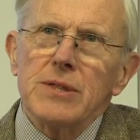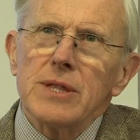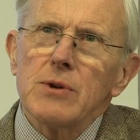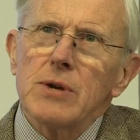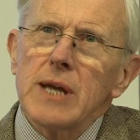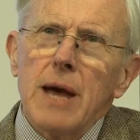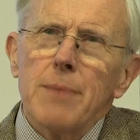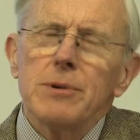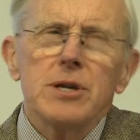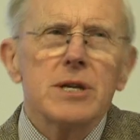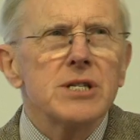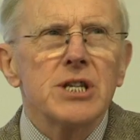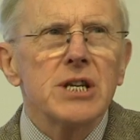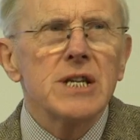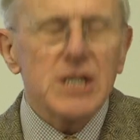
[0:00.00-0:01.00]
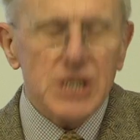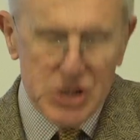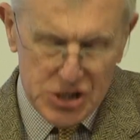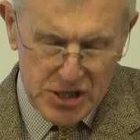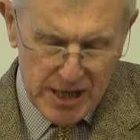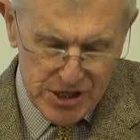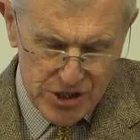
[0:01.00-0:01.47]
The Cabinet didn't
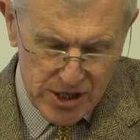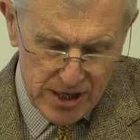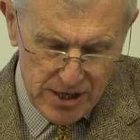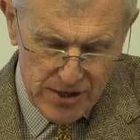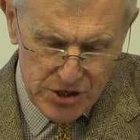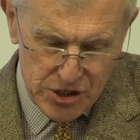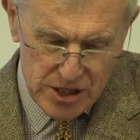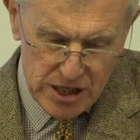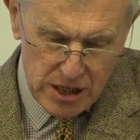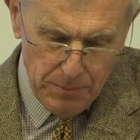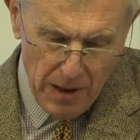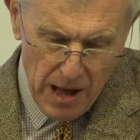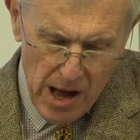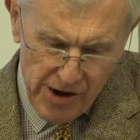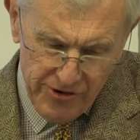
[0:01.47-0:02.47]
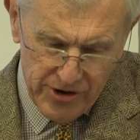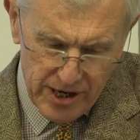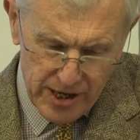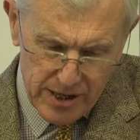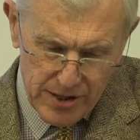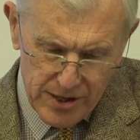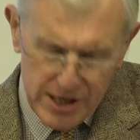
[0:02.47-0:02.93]
discuss it, and there's a deep irony
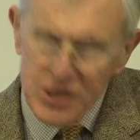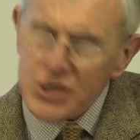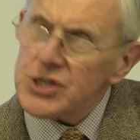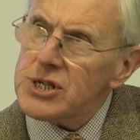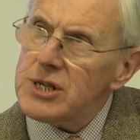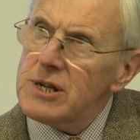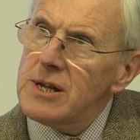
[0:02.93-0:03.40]
in this.